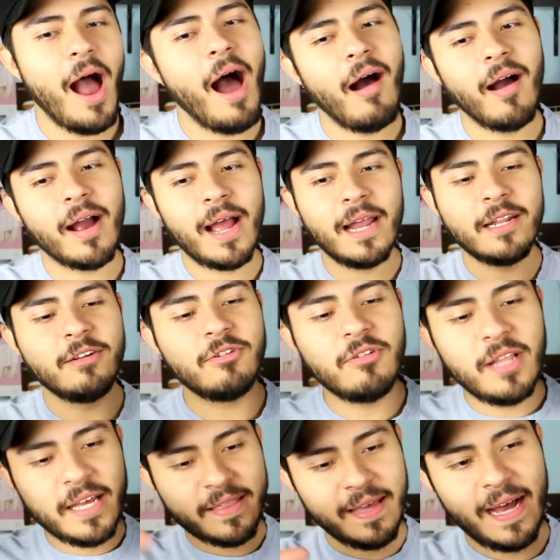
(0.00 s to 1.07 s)
I kind of don't
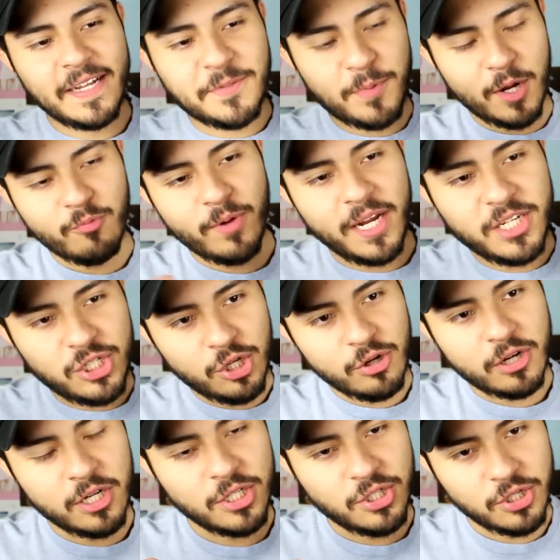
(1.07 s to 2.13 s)
like the aspect ratio
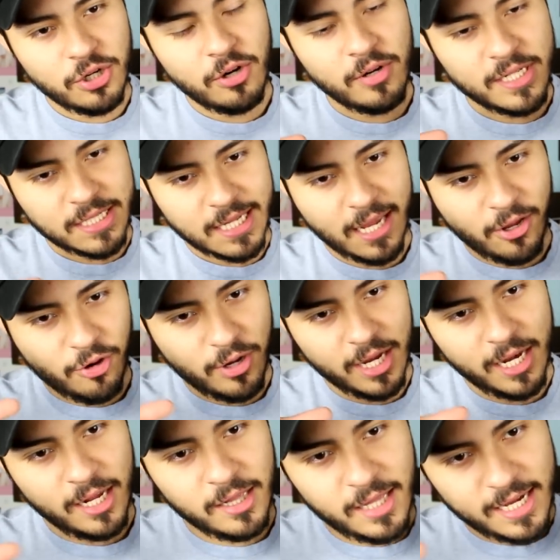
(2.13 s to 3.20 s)
because, you know, it's like you're
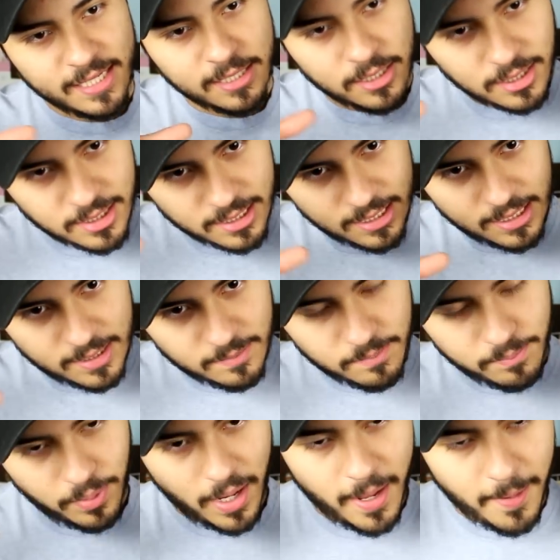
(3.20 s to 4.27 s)
getting less,
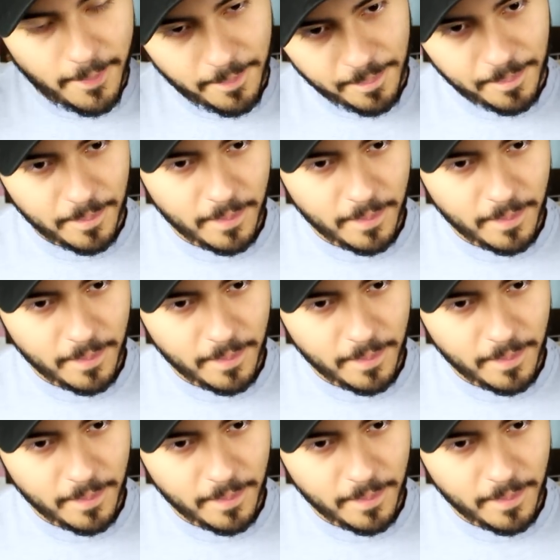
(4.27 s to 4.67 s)
but,